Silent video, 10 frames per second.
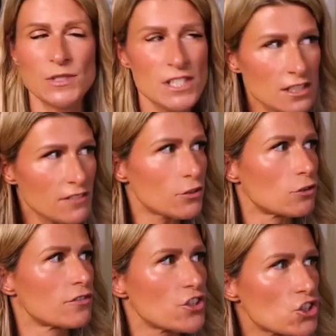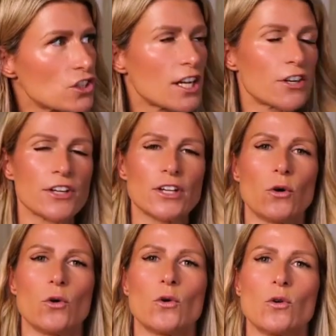particularly if you're a visionary
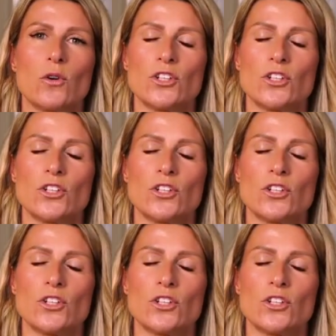or,